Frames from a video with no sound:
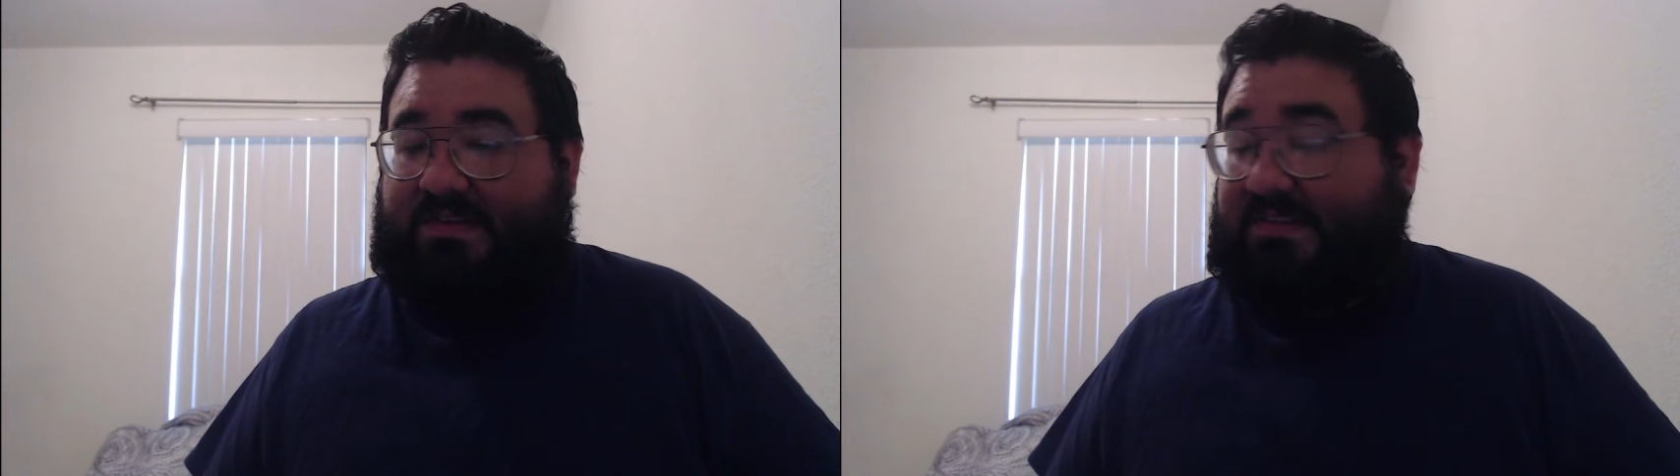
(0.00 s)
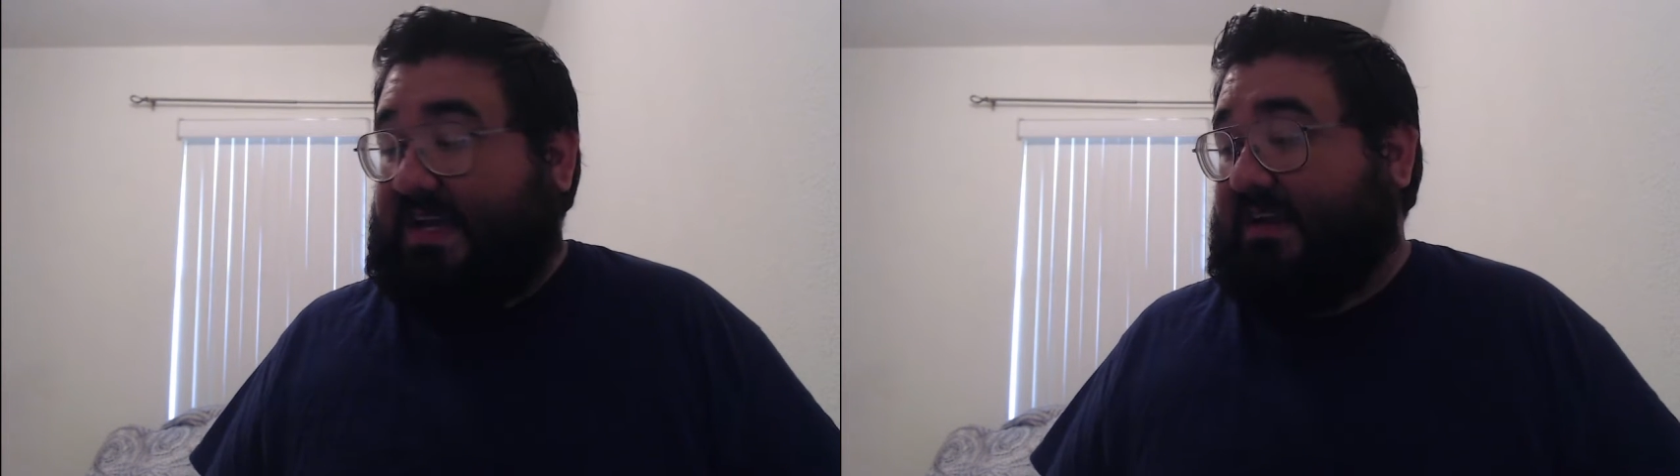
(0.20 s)
the
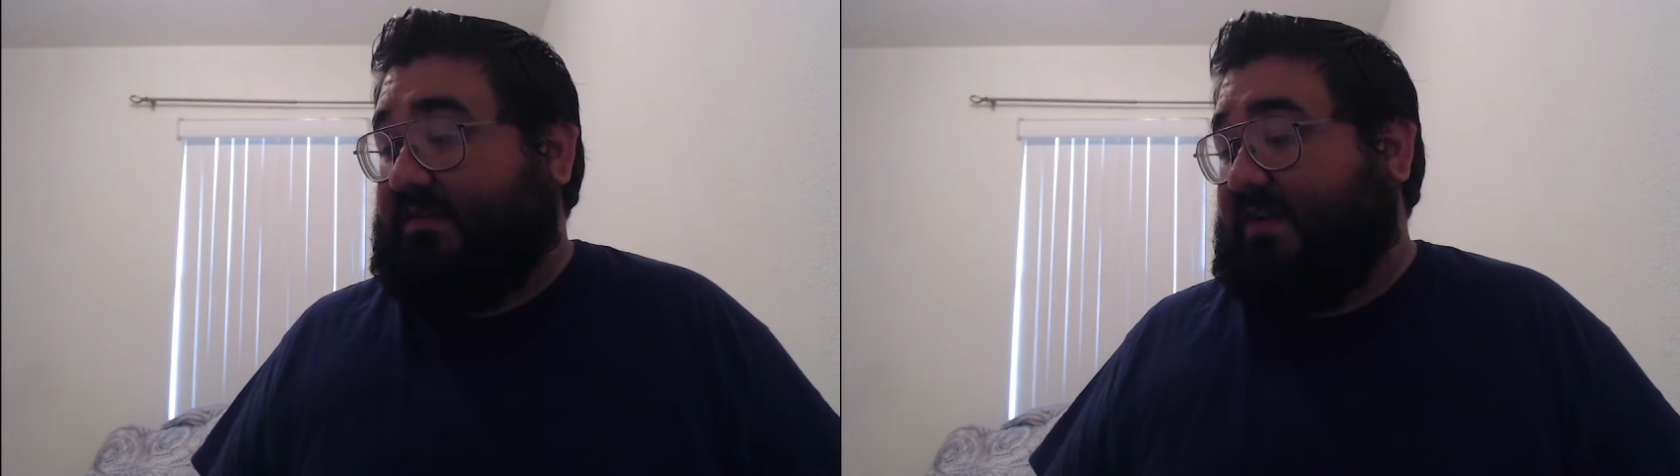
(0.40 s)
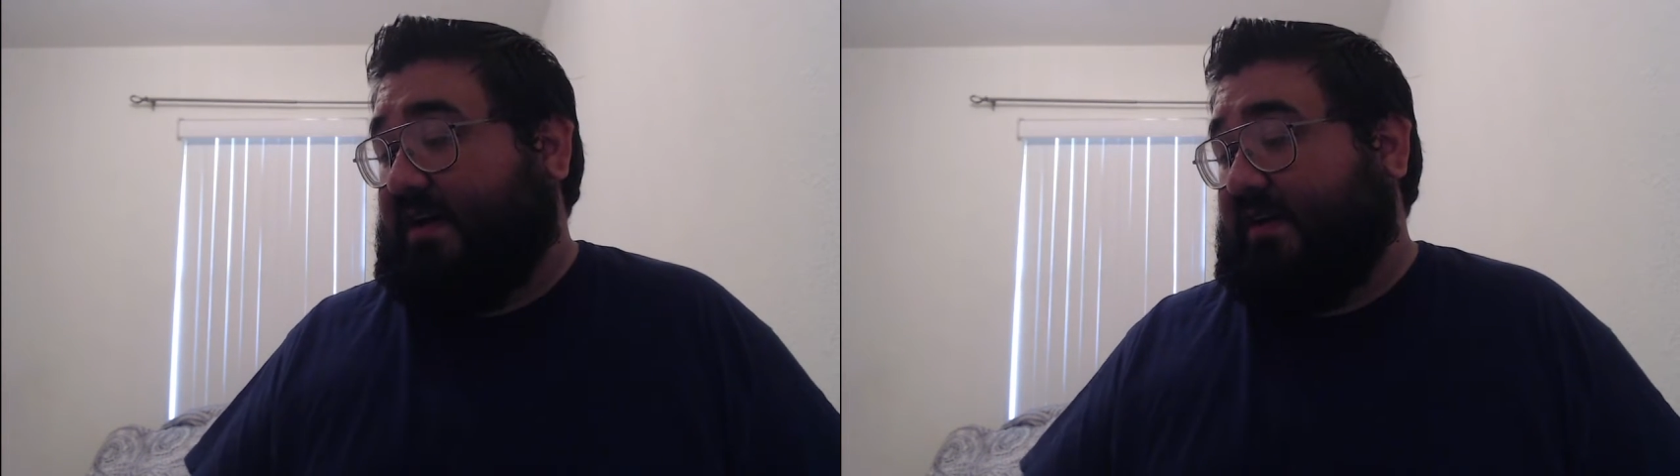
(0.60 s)

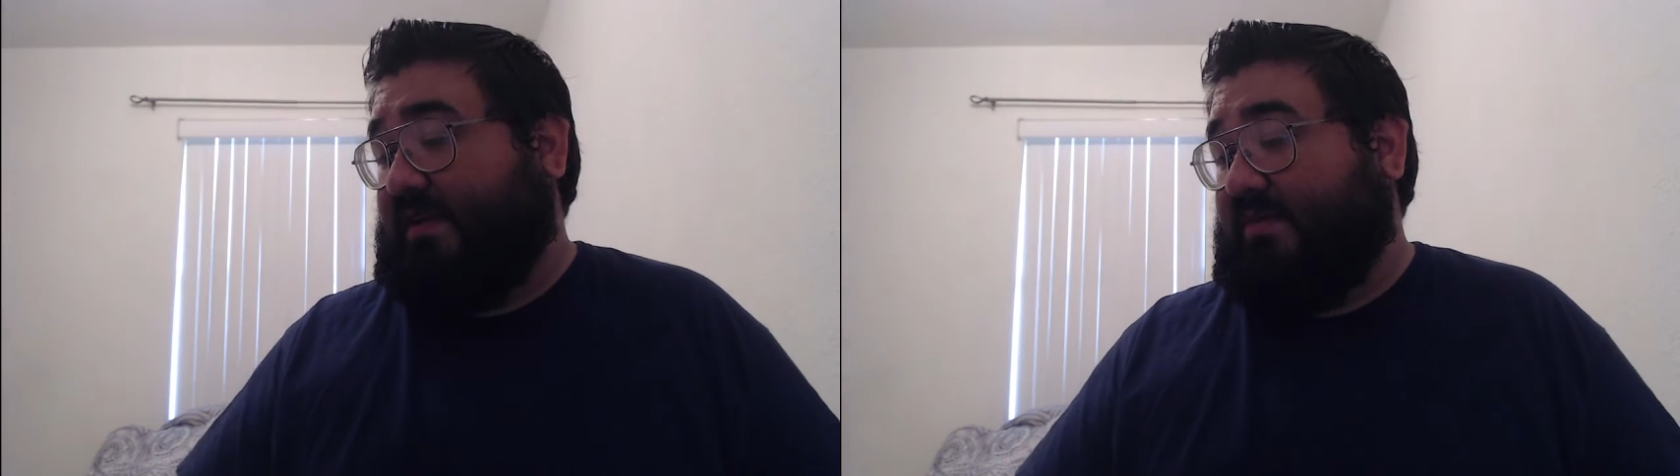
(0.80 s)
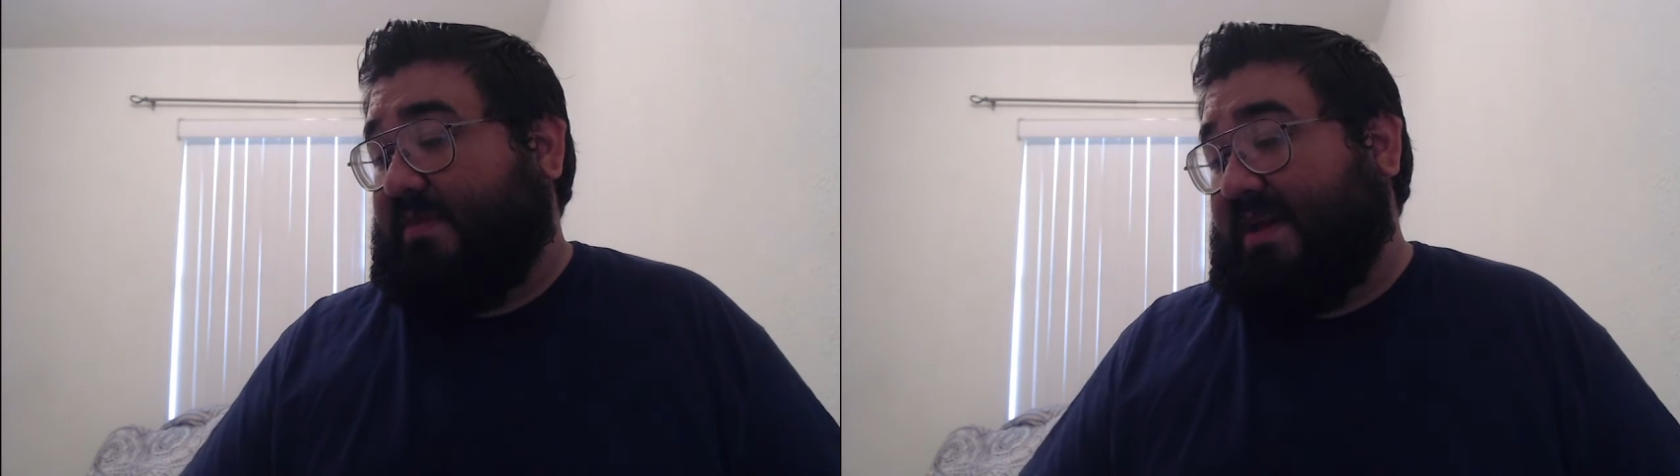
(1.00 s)
second volume,